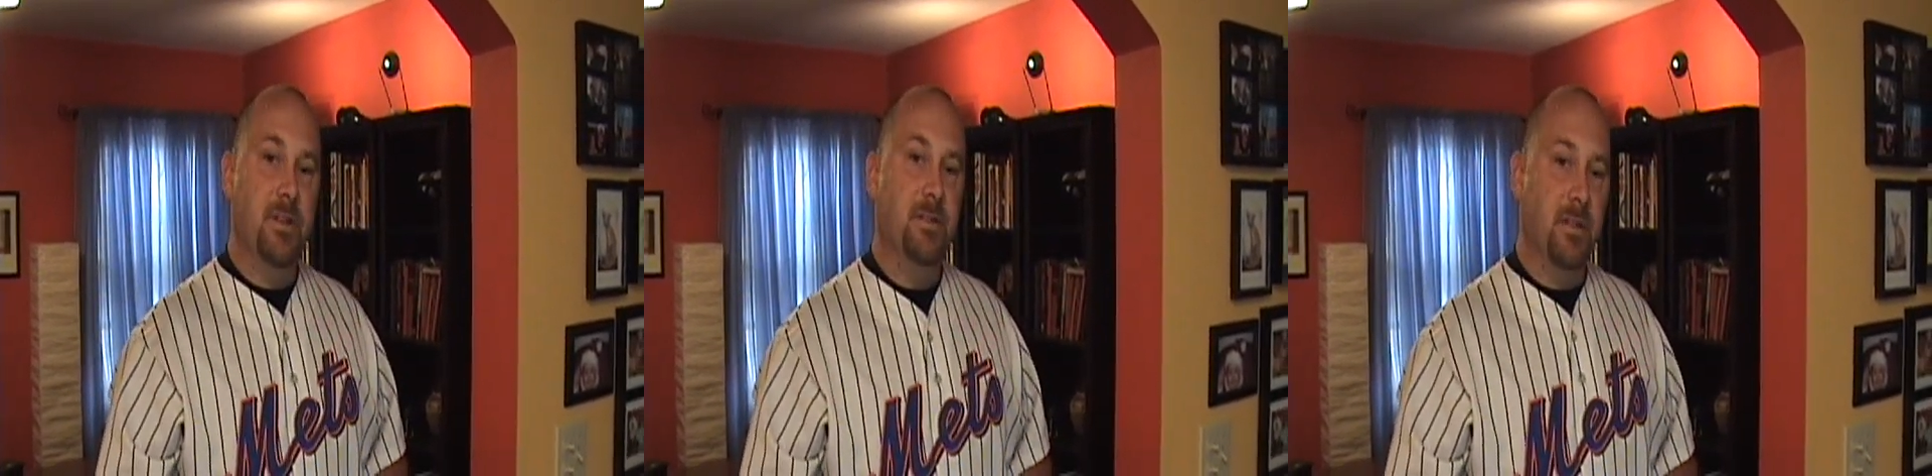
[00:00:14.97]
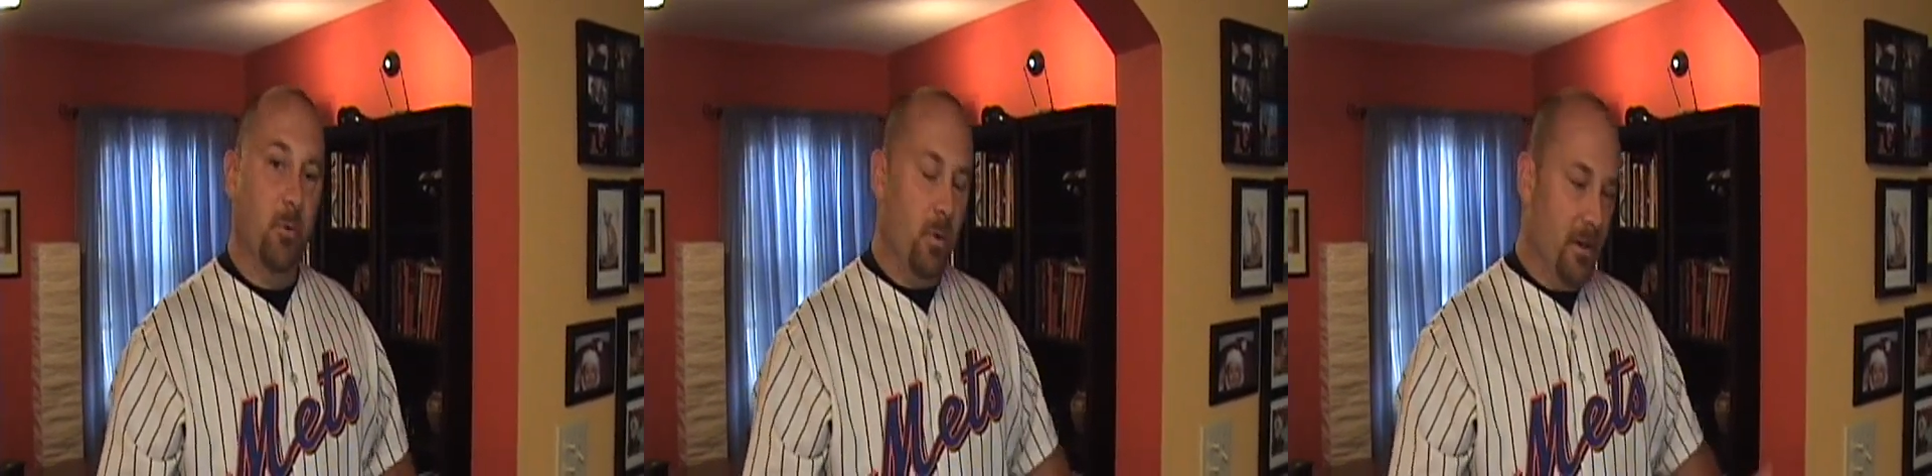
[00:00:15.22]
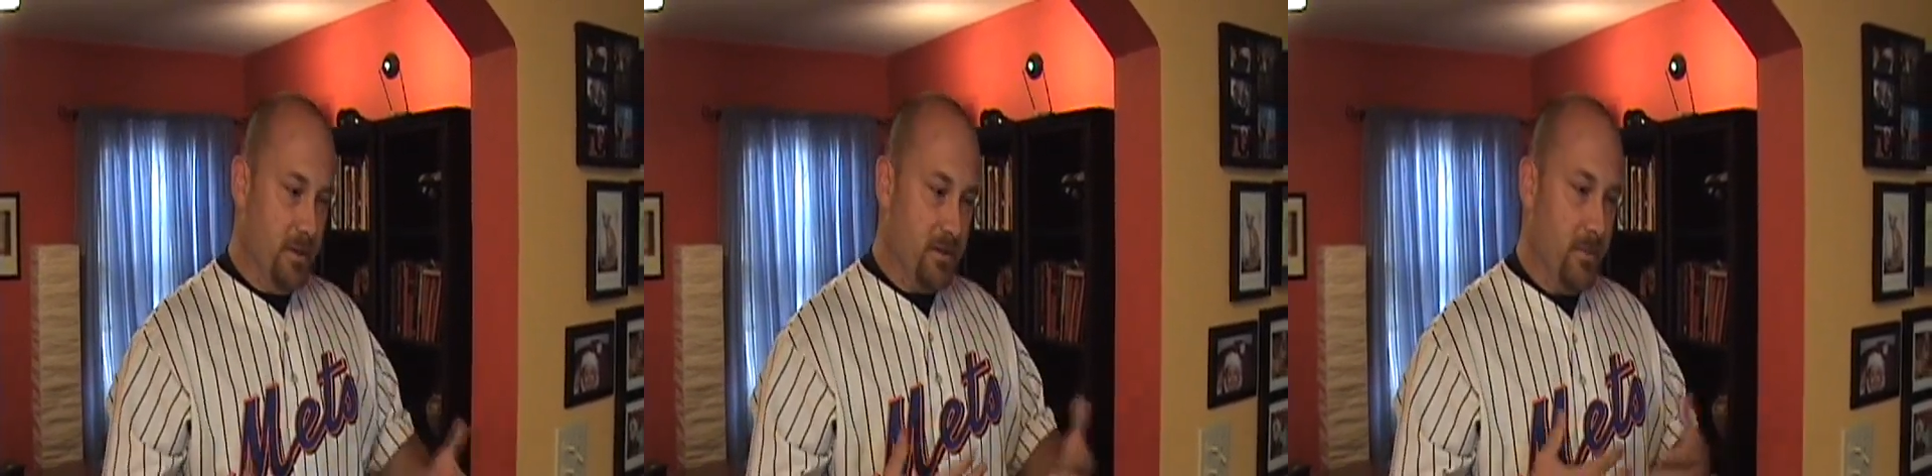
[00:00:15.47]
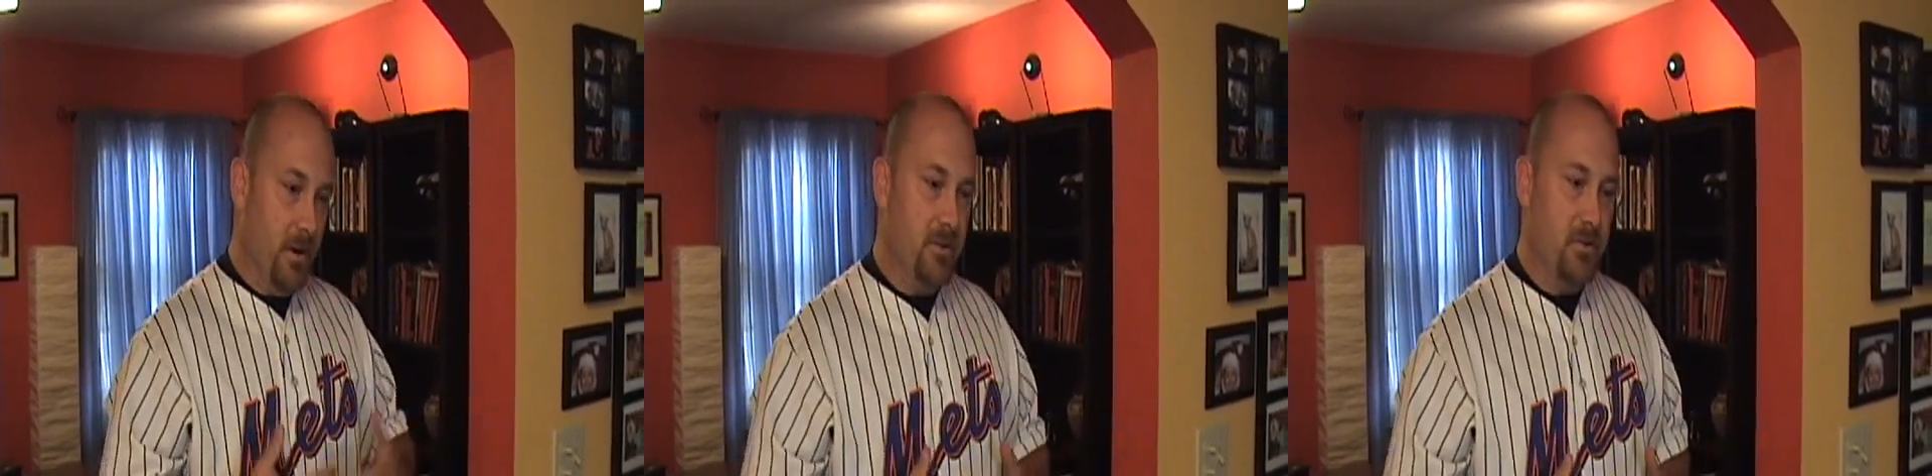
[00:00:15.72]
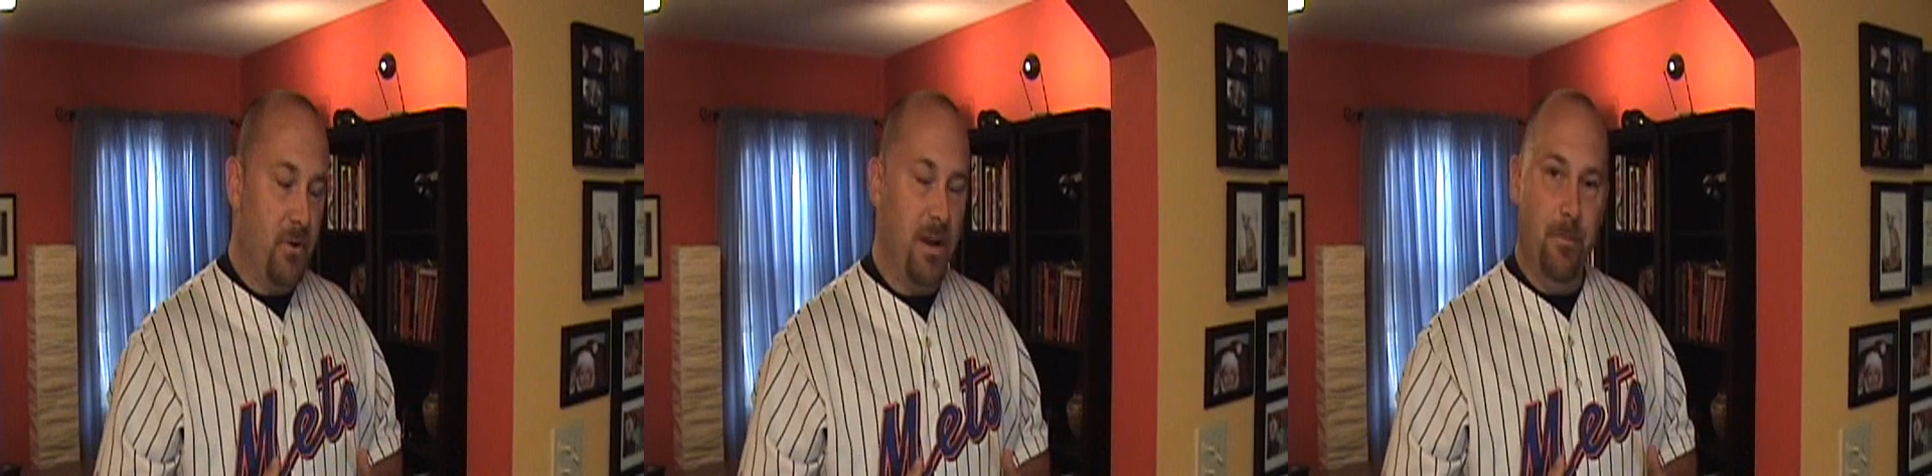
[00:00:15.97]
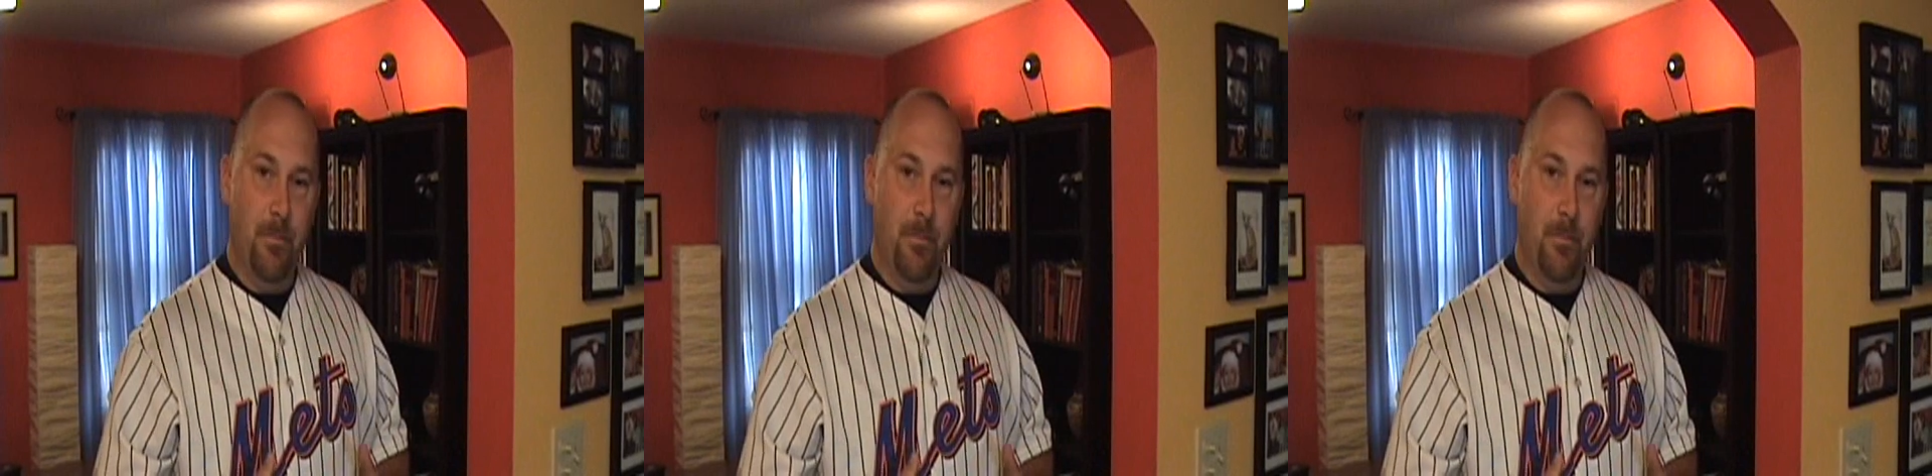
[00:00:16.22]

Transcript: is that when a spirit's trying